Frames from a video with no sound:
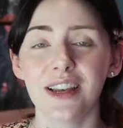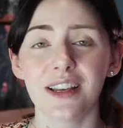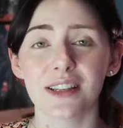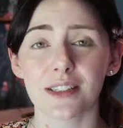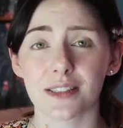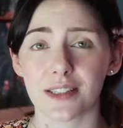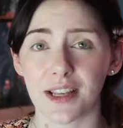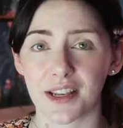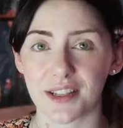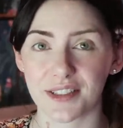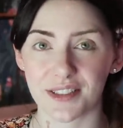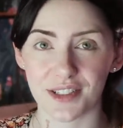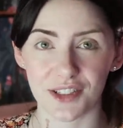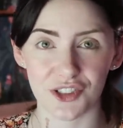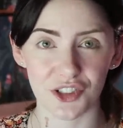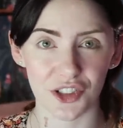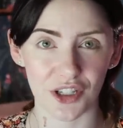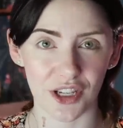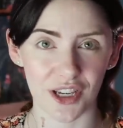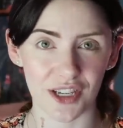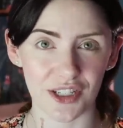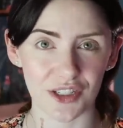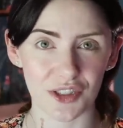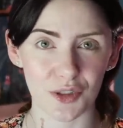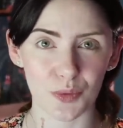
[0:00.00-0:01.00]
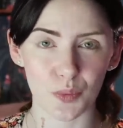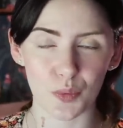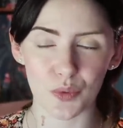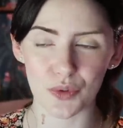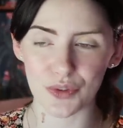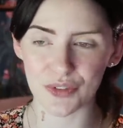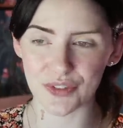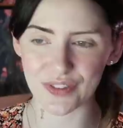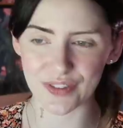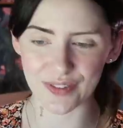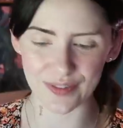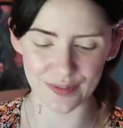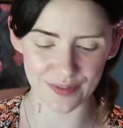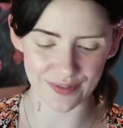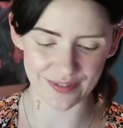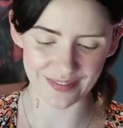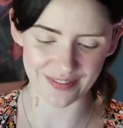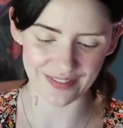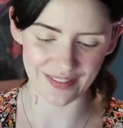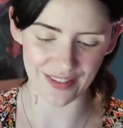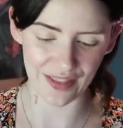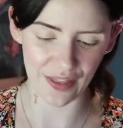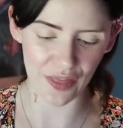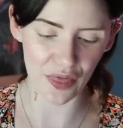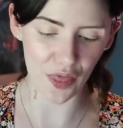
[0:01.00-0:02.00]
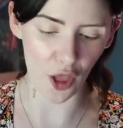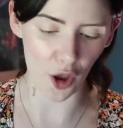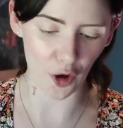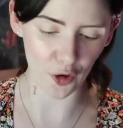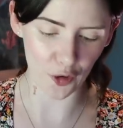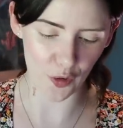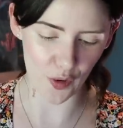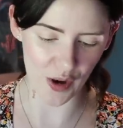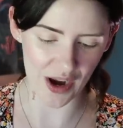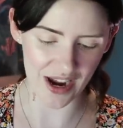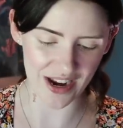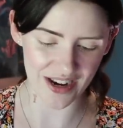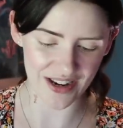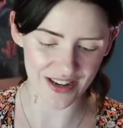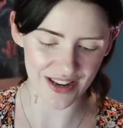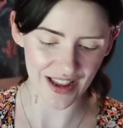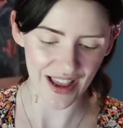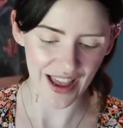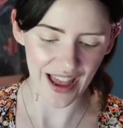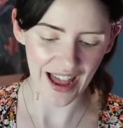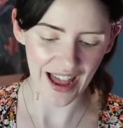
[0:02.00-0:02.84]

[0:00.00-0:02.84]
Sex education was not great.